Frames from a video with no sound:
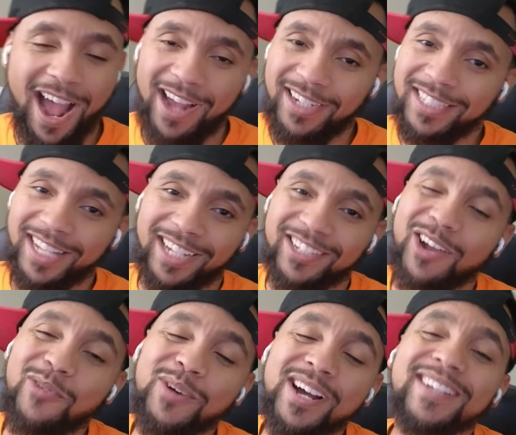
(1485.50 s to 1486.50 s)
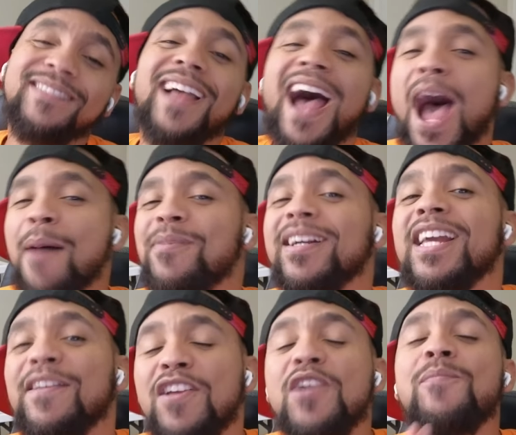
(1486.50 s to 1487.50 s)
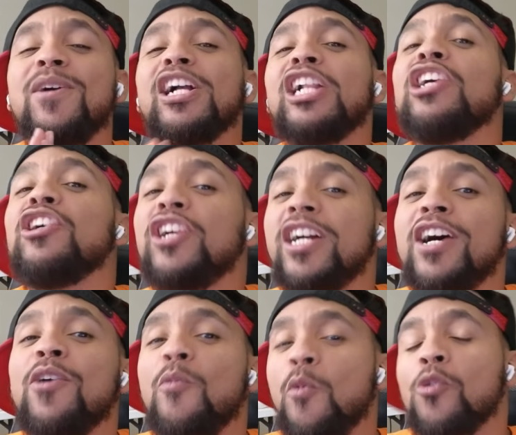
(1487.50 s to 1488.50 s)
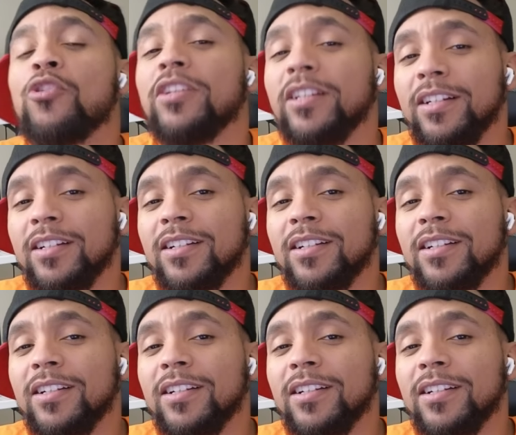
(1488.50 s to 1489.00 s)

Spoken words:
He's like, you know what? I'm going to give him a clear-cut warning.